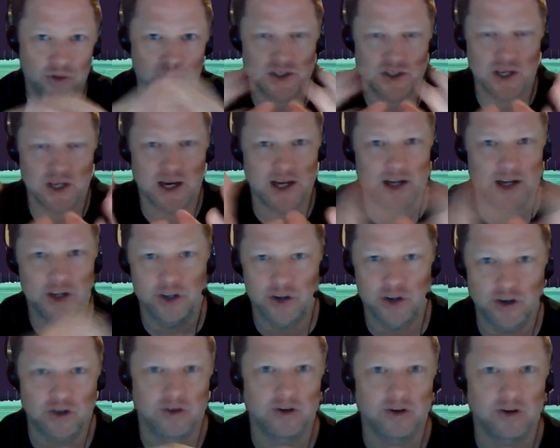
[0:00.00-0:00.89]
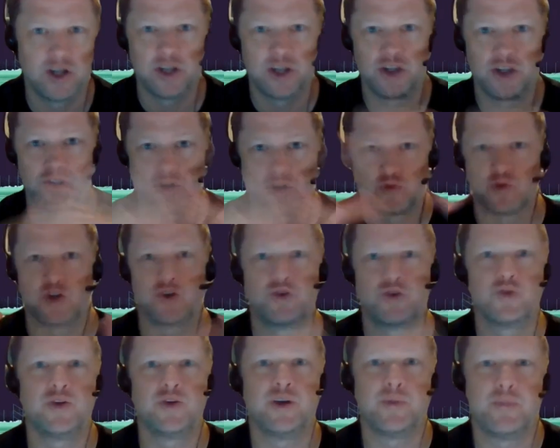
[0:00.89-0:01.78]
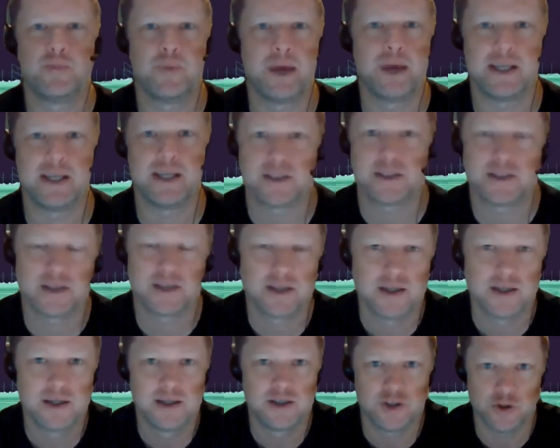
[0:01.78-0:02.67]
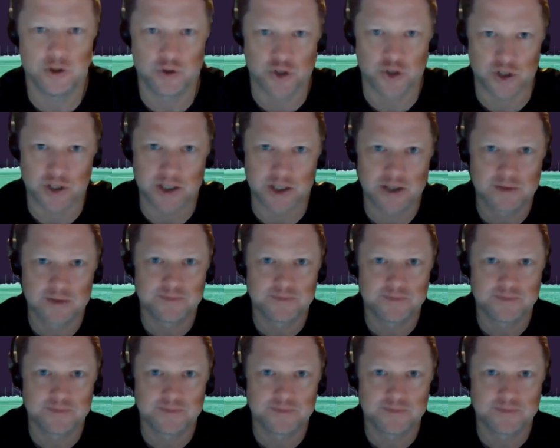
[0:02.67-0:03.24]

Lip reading: What's kind of your recruiting base usually?